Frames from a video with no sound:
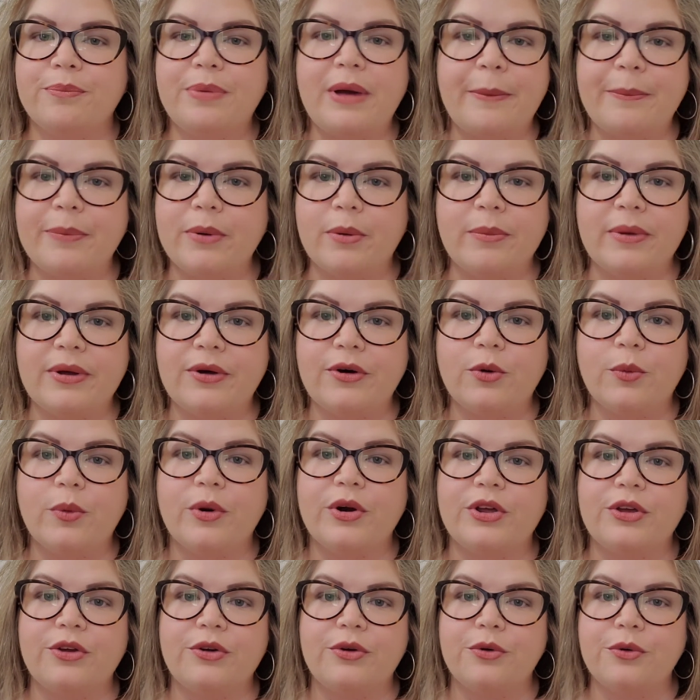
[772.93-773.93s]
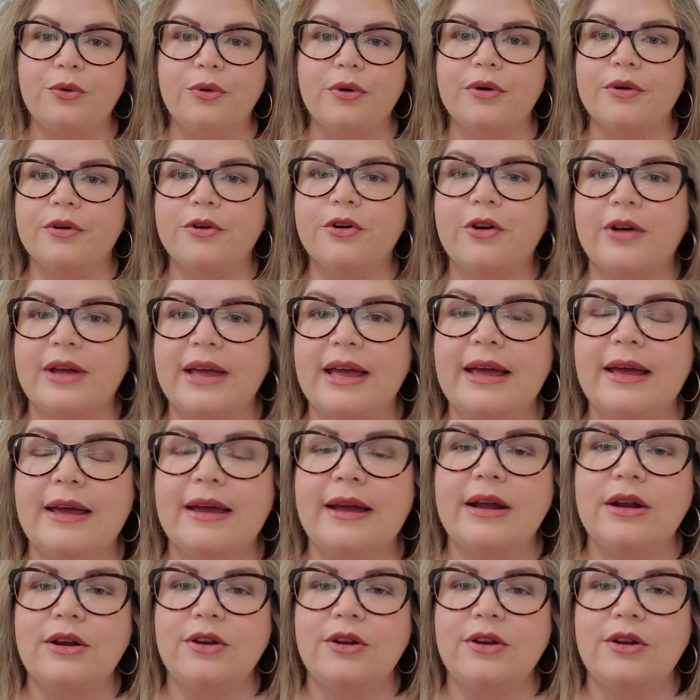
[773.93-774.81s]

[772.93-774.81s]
pepper mill where you are cooking